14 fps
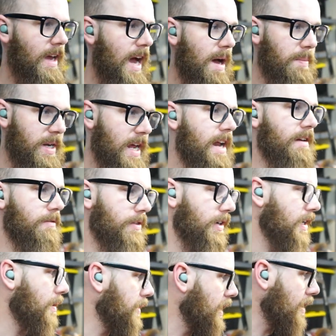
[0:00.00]
I've been at it for a
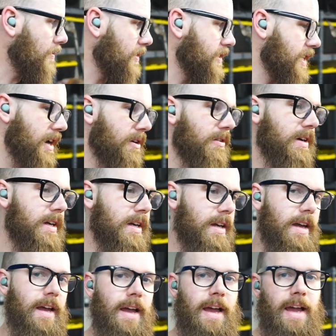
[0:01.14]
couple hours now,
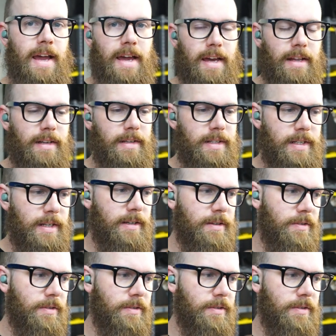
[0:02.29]
and